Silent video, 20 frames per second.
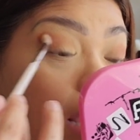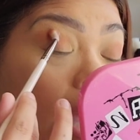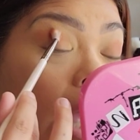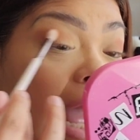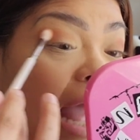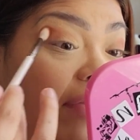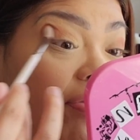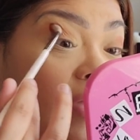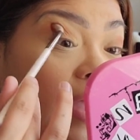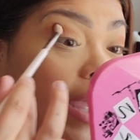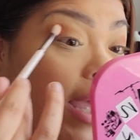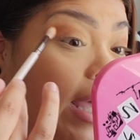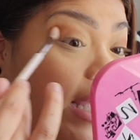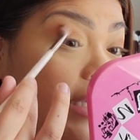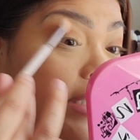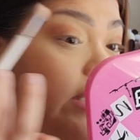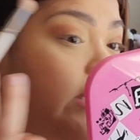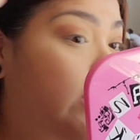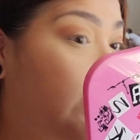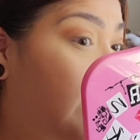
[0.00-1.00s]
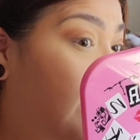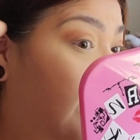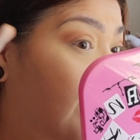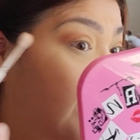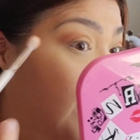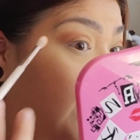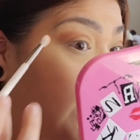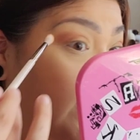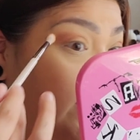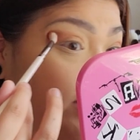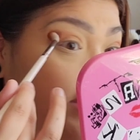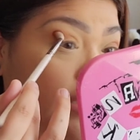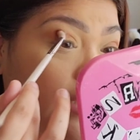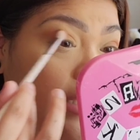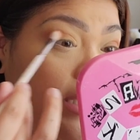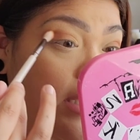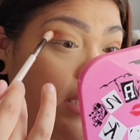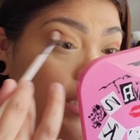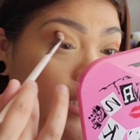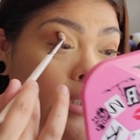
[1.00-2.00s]
at the end, but
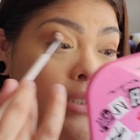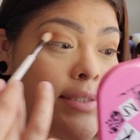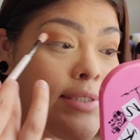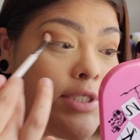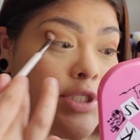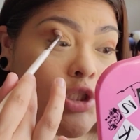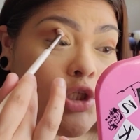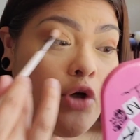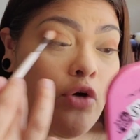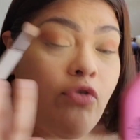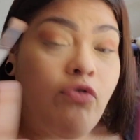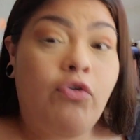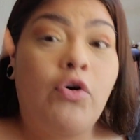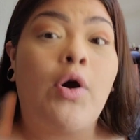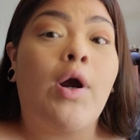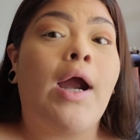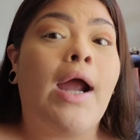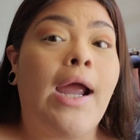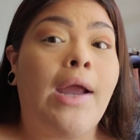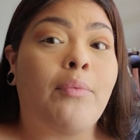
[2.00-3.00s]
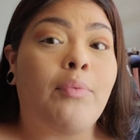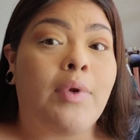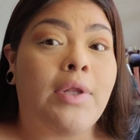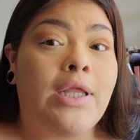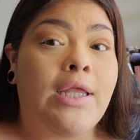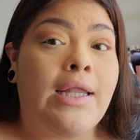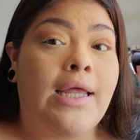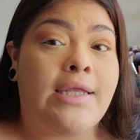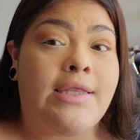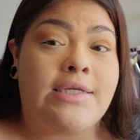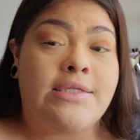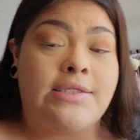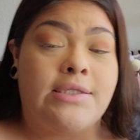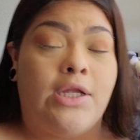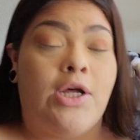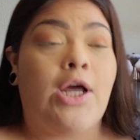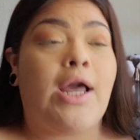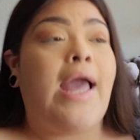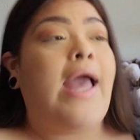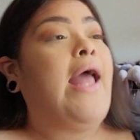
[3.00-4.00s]
so far I really like this
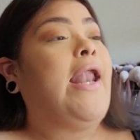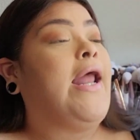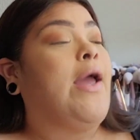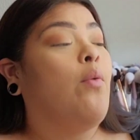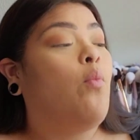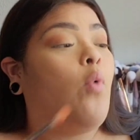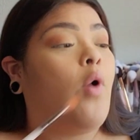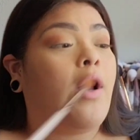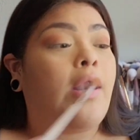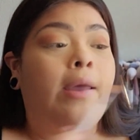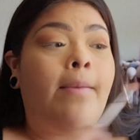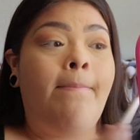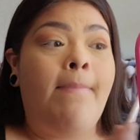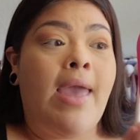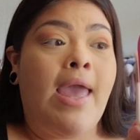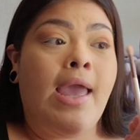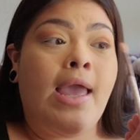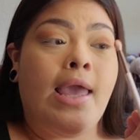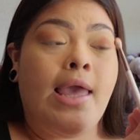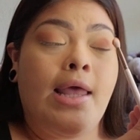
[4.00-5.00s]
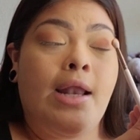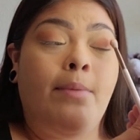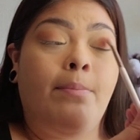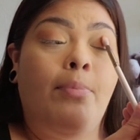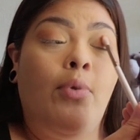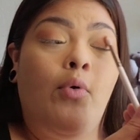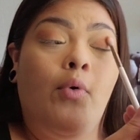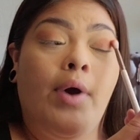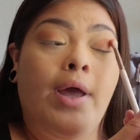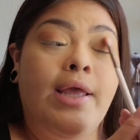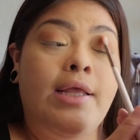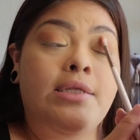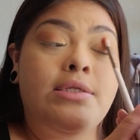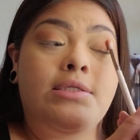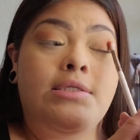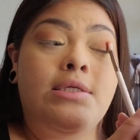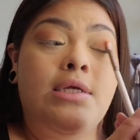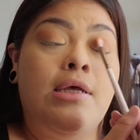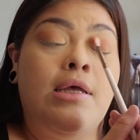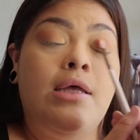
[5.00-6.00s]
look, and I want to make it a
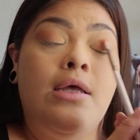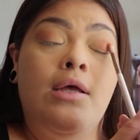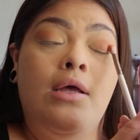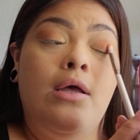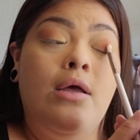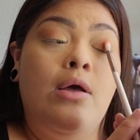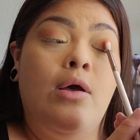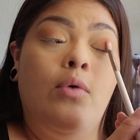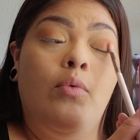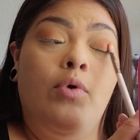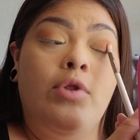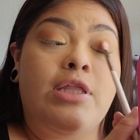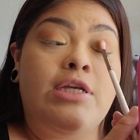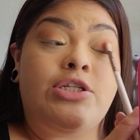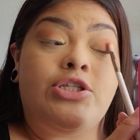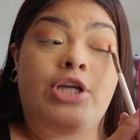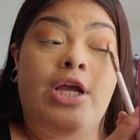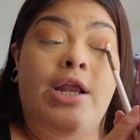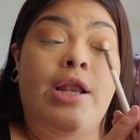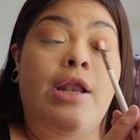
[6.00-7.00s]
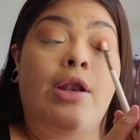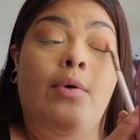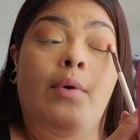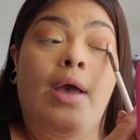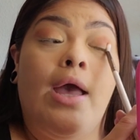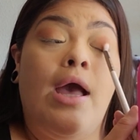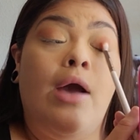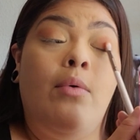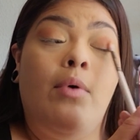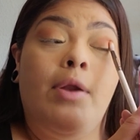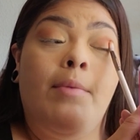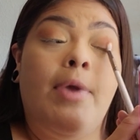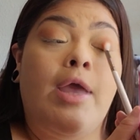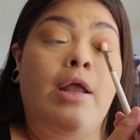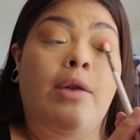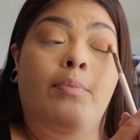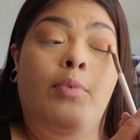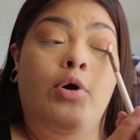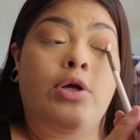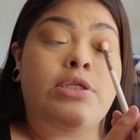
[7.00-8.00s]
point, well, this shade anyway, I want to make
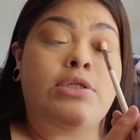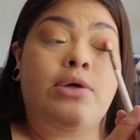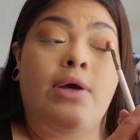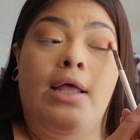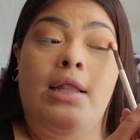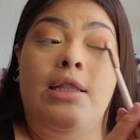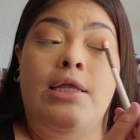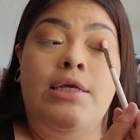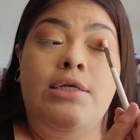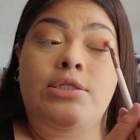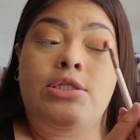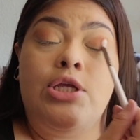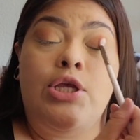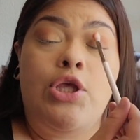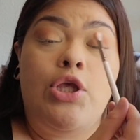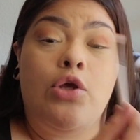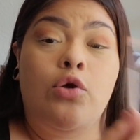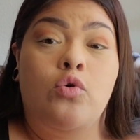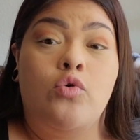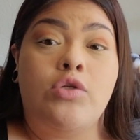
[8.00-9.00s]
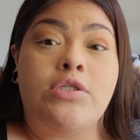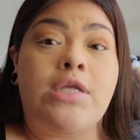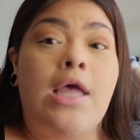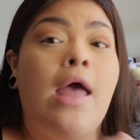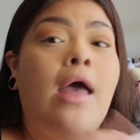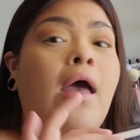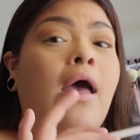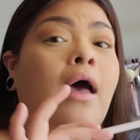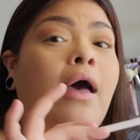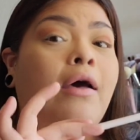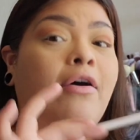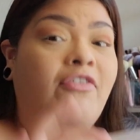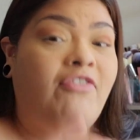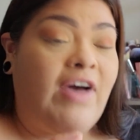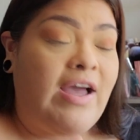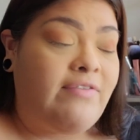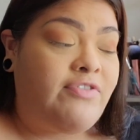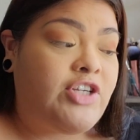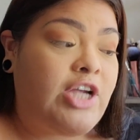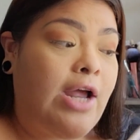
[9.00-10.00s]
it a point to at least use
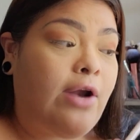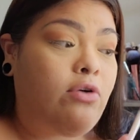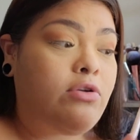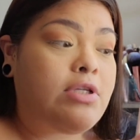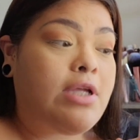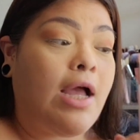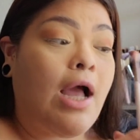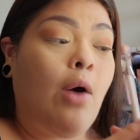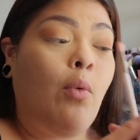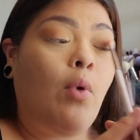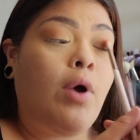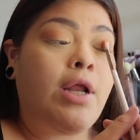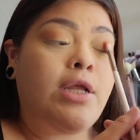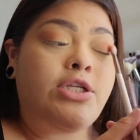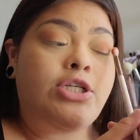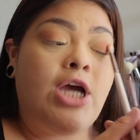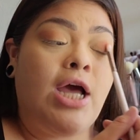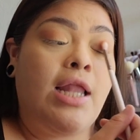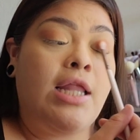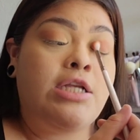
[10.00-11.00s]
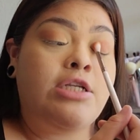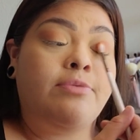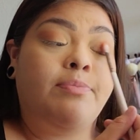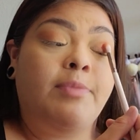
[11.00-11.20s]
5 shadows. Like, I want to challenge